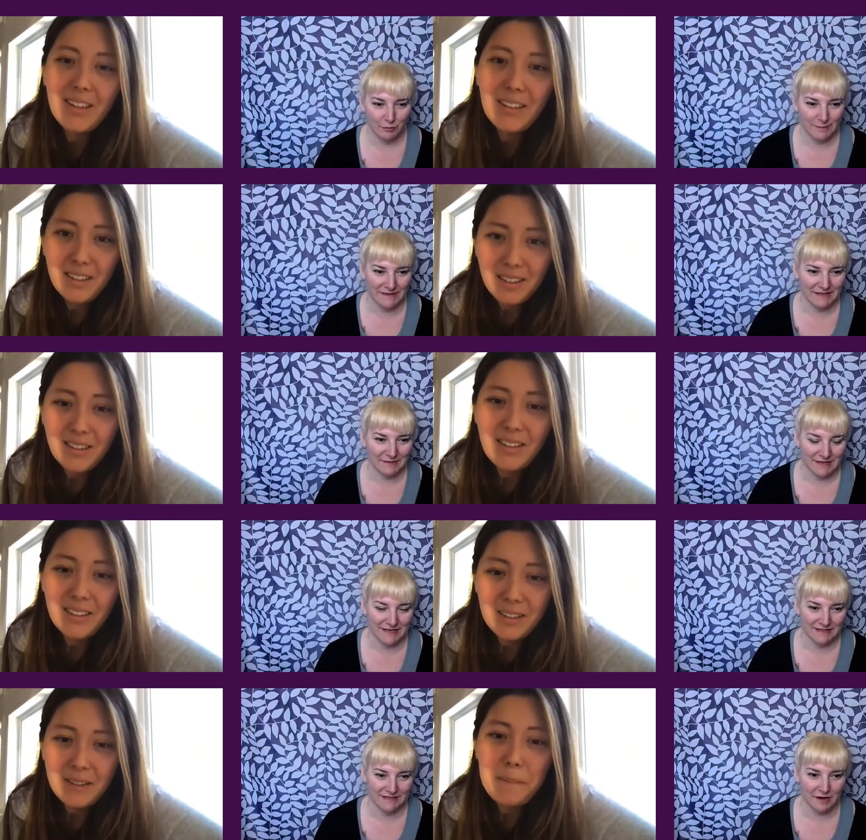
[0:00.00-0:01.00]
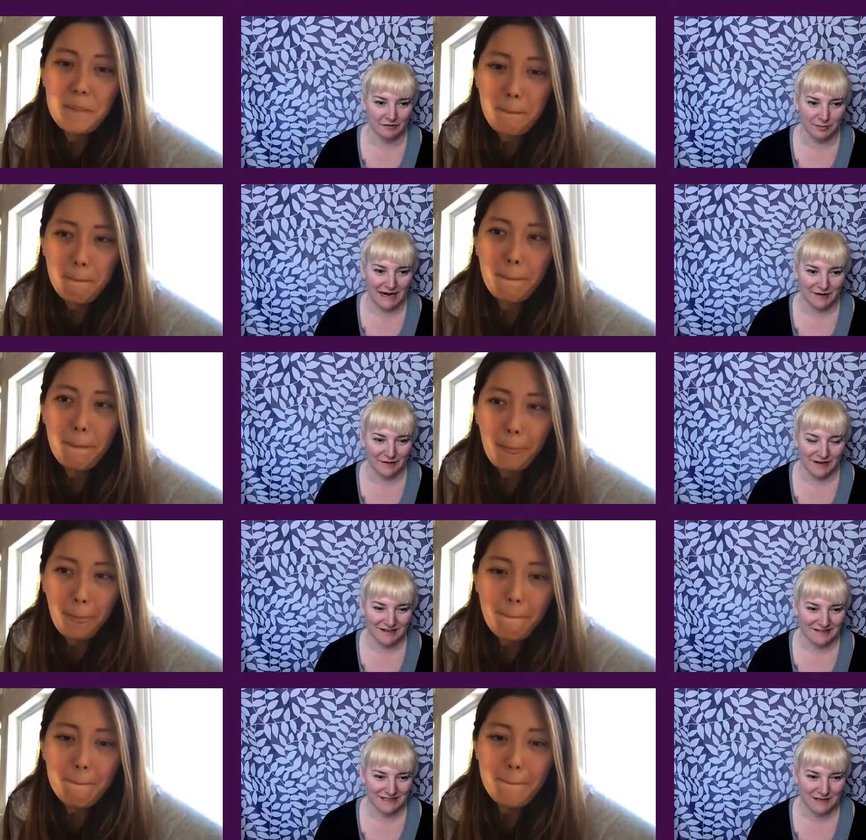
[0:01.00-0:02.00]
Speaker 1: women in places of
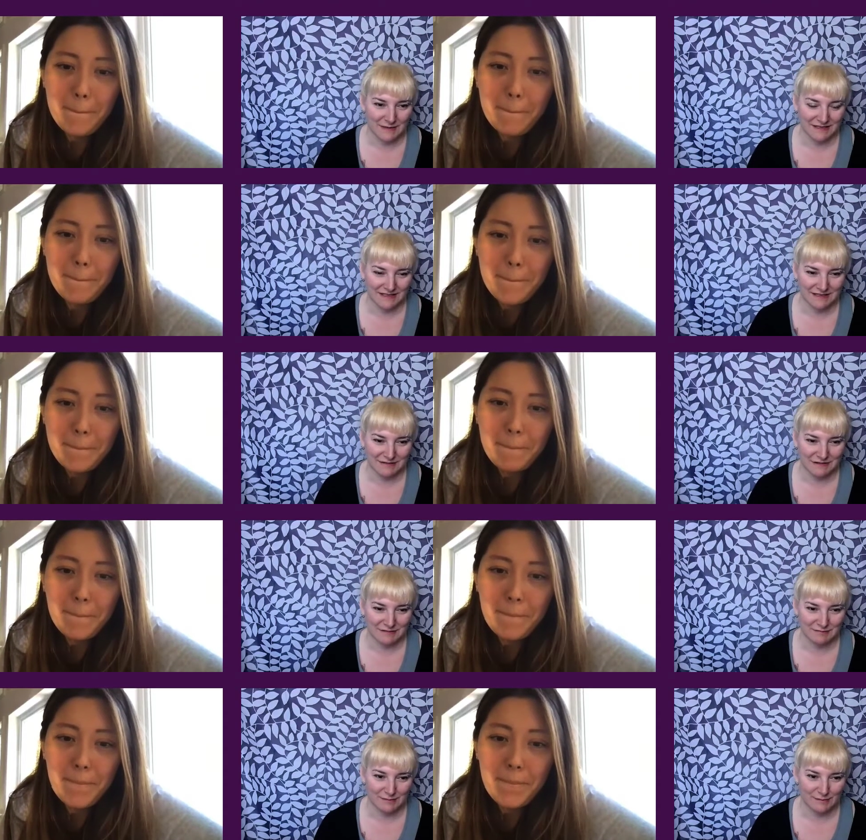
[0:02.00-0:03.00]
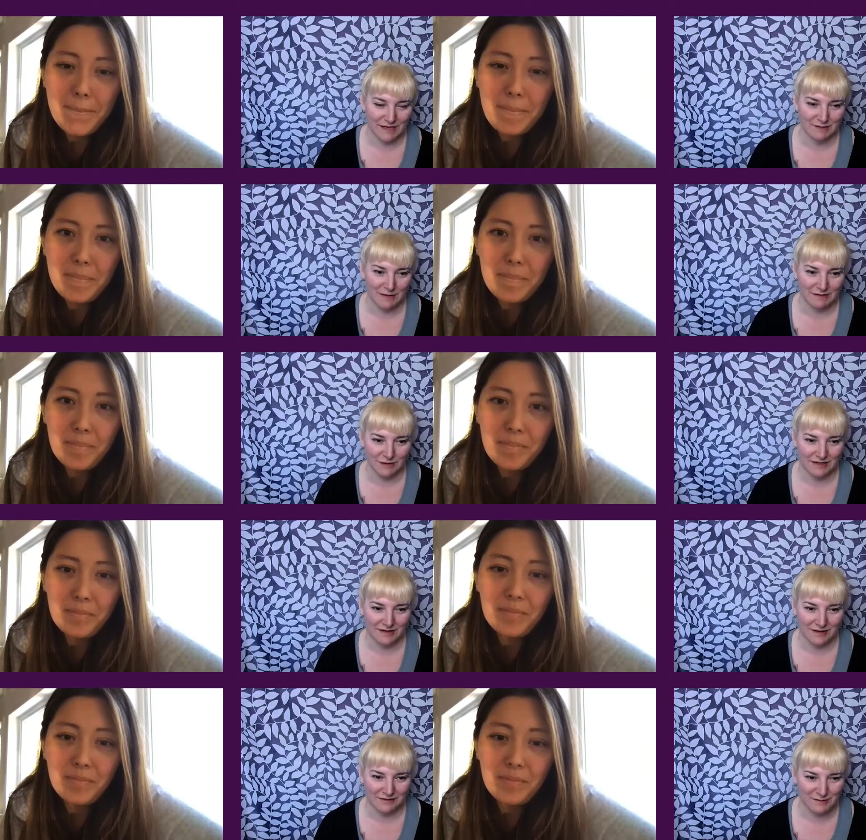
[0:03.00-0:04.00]
power typically makes men really
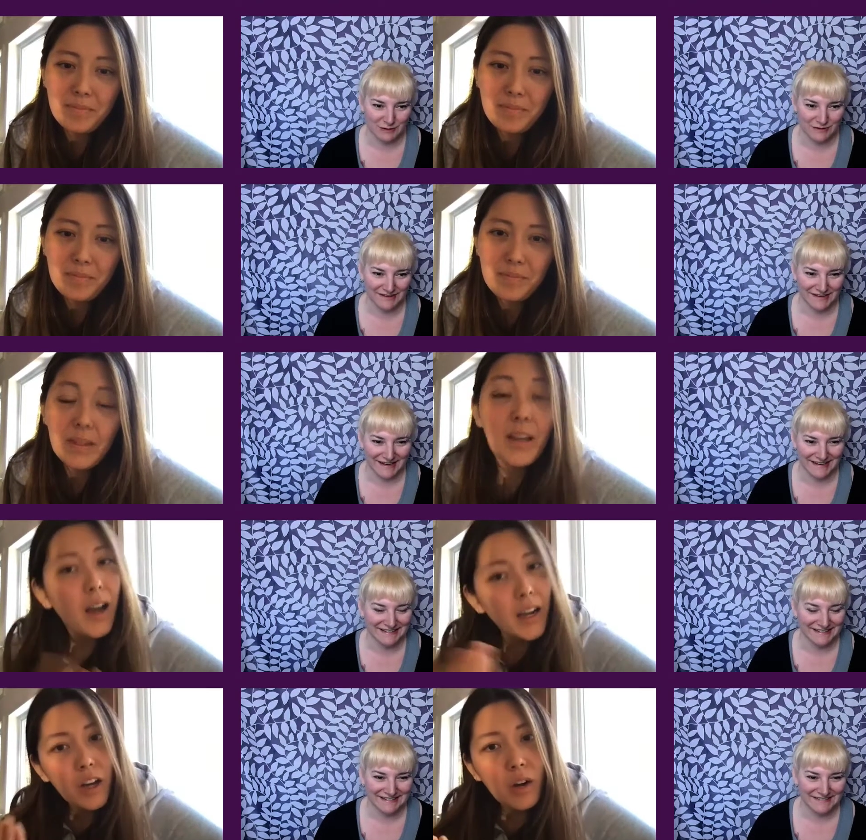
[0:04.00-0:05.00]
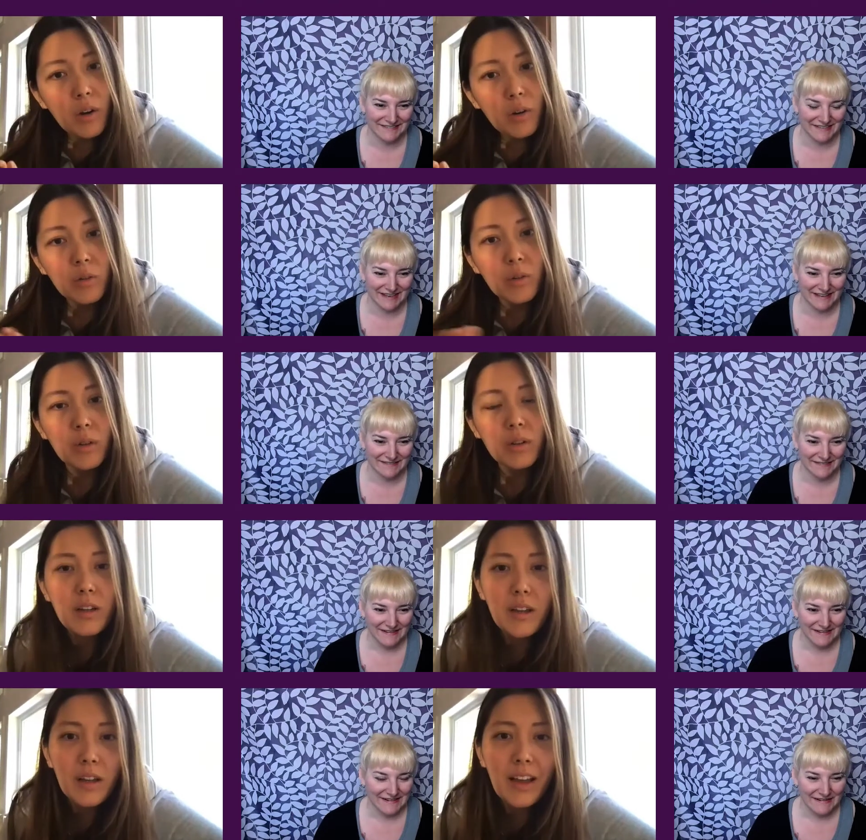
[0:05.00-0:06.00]
uncomfortable. And
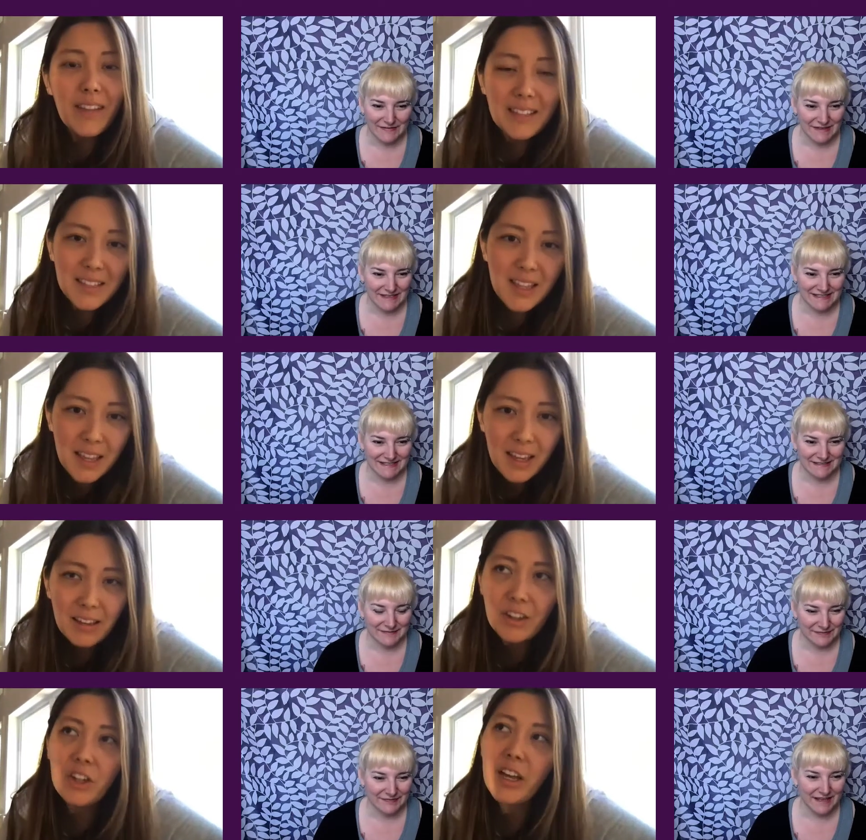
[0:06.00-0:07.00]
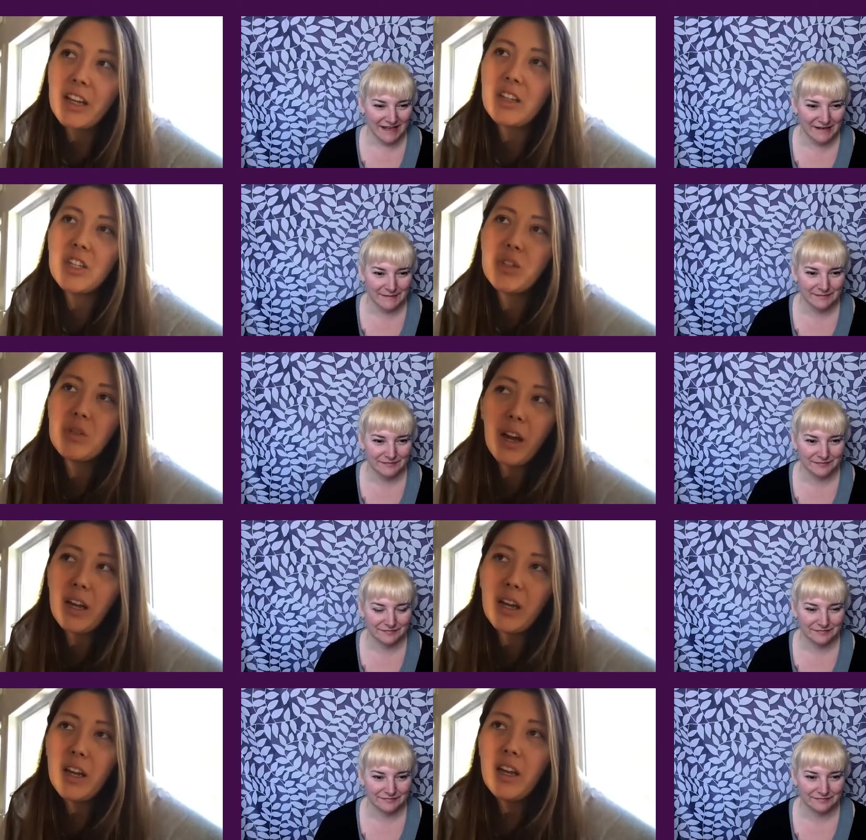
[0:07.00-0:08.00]
Speaker 2: and that's the thing. You're like, do I,
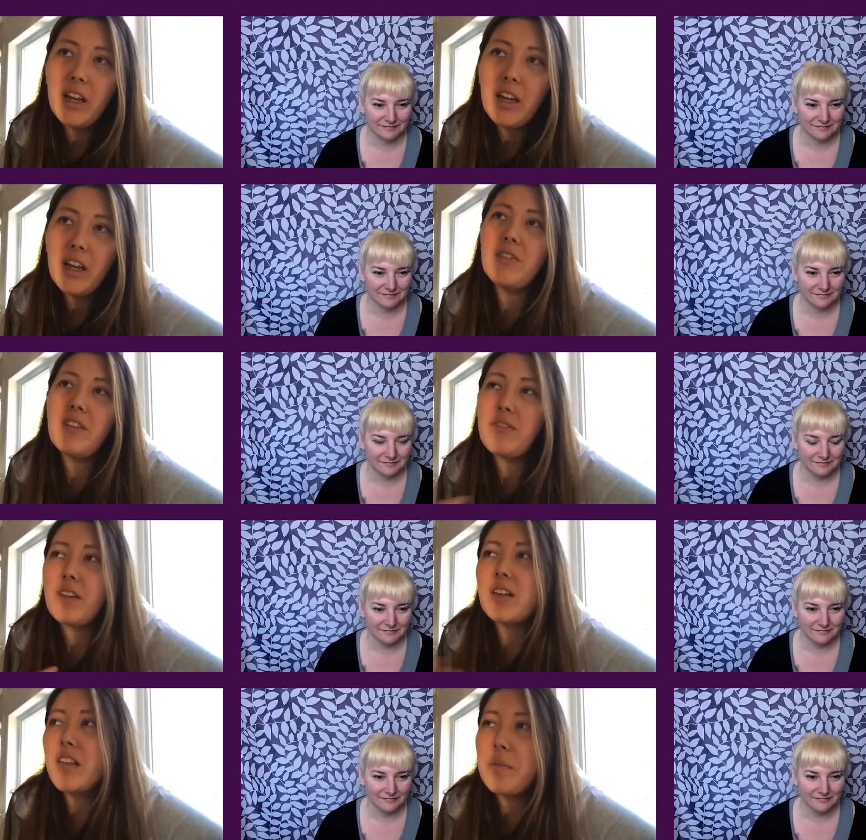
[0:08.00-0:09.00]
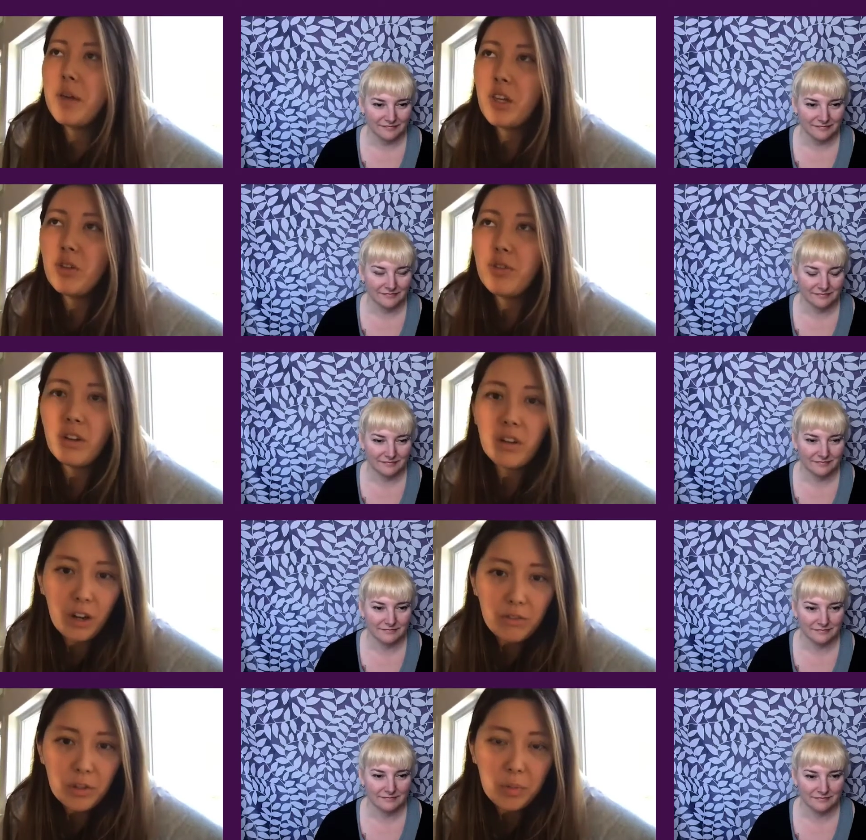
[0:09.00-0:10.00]
is it because I make you feel
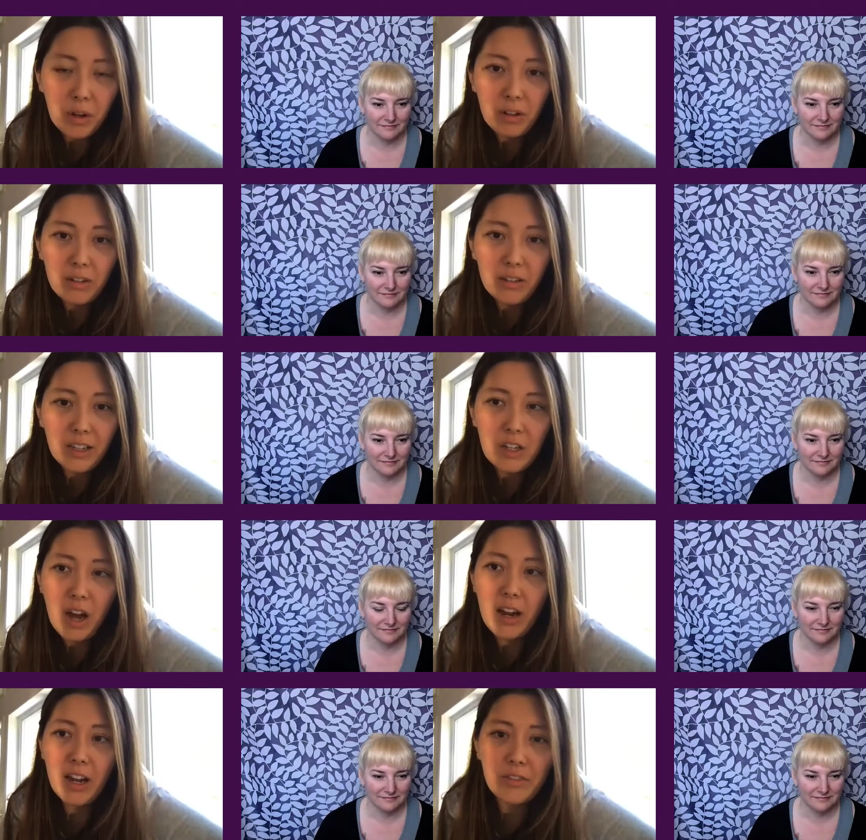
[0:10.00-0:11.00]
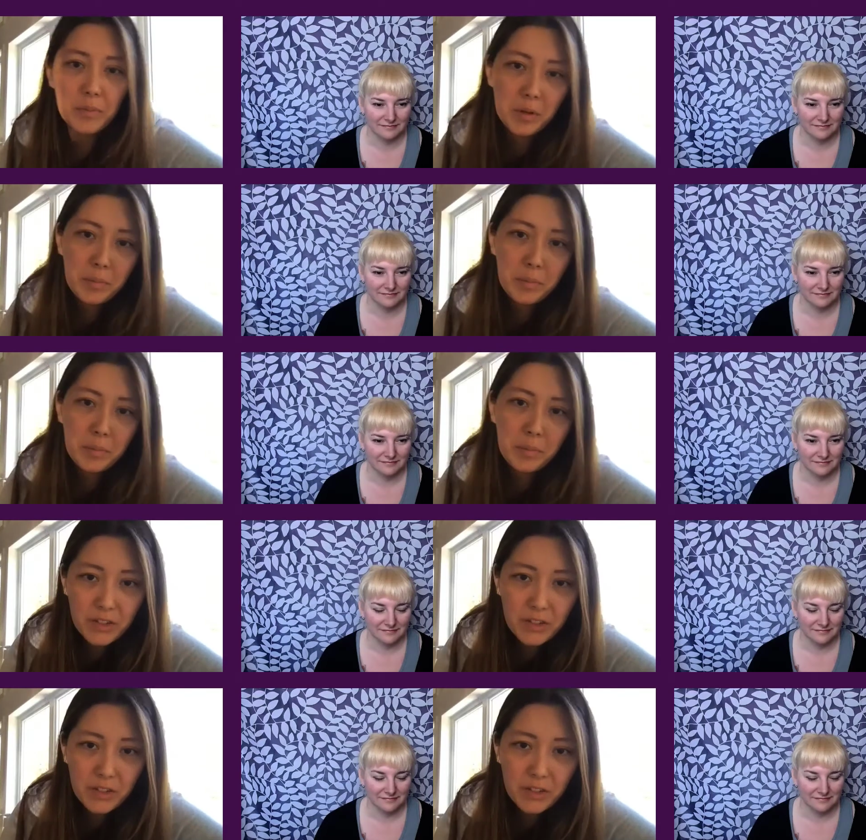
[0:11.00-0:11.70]
uncomfortable? Like, I have to put myself